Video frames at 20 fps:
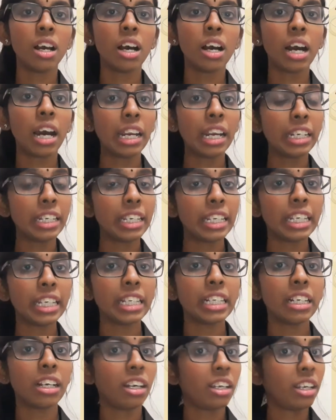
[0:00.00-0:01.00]

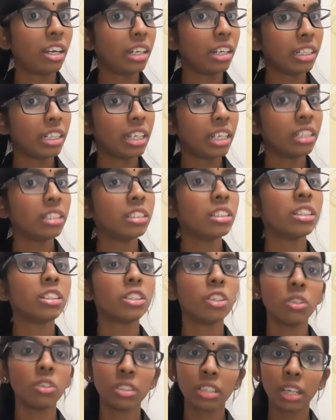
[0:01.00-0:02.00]
hunting, kayaking,
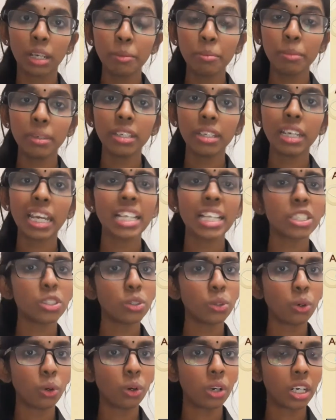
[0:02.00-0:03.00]
rock climbing, and
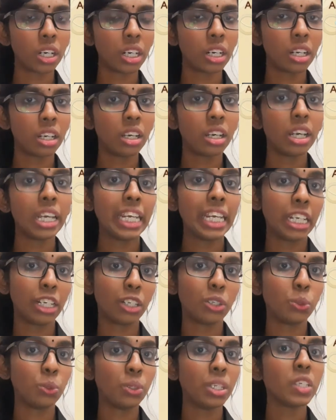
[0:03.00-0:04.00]
so on,
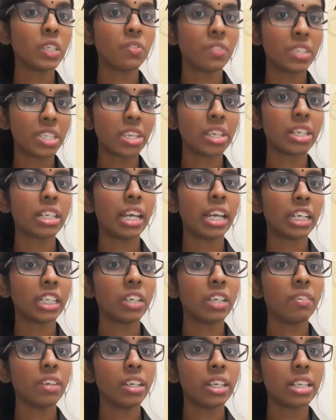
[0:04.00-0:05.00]
including physical
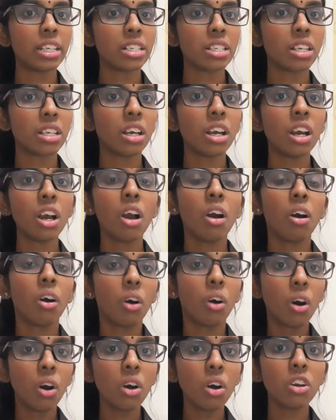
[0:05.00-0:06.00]
activities.
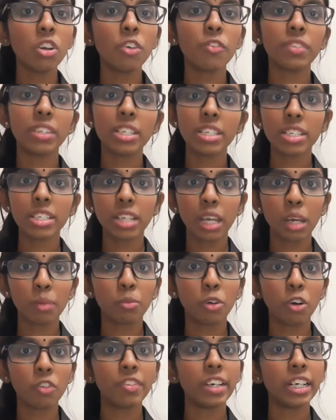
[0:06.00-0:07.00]
All of these type
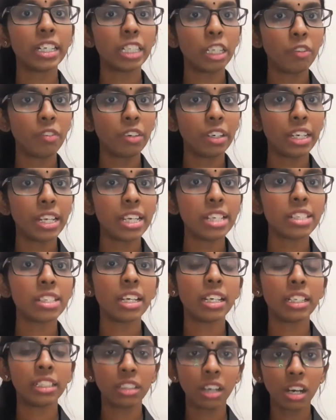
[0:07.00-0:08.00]
of activities
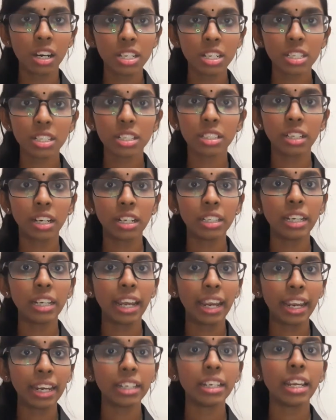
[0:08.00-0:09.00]
and tasks done
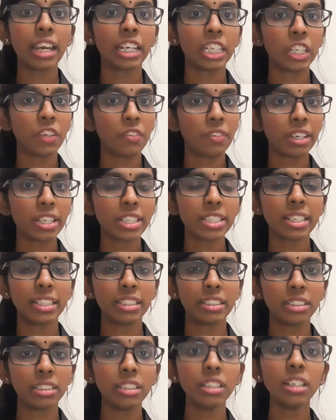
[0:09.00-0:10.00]
at activity
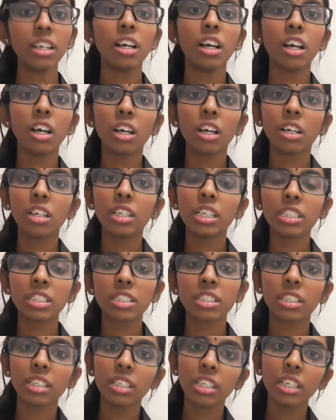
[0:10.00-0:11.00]
center
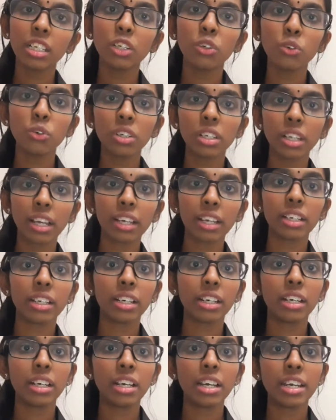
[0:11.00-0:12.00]
literally look like
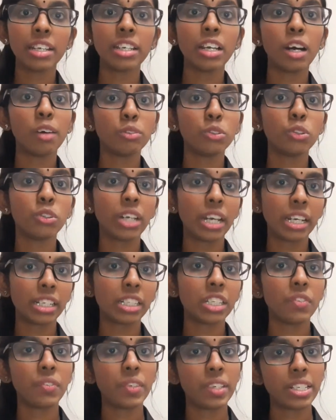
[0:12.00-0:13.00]
an outdoor
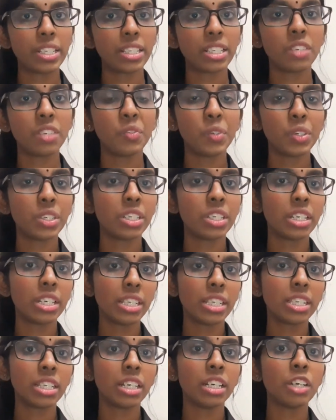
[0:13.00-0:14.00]
activities, which
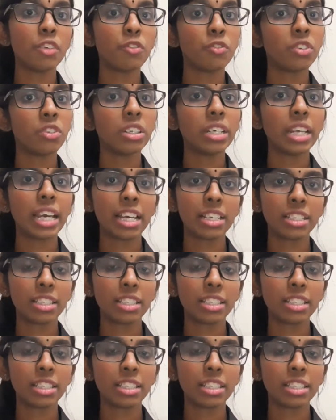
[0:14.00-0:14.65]
is referred as